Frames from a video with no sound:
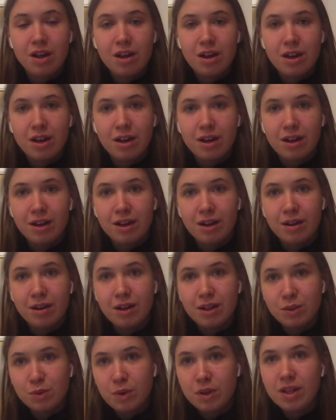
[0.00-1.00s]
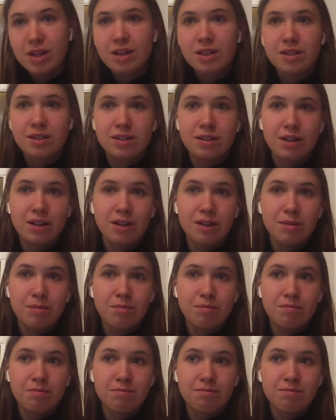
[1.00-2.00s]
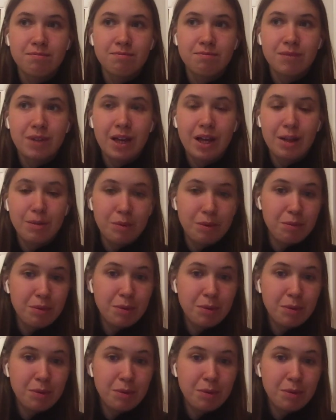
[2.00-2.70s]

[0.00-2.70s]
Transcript: as well as helping